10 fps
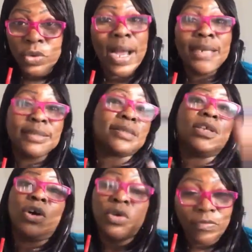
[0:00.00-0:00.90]
I just
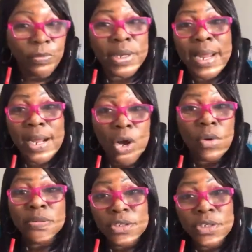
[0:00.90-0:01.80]
know if when I go
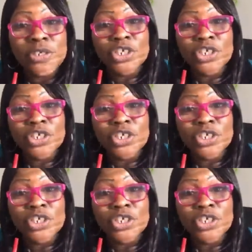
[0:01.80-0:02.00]
on certain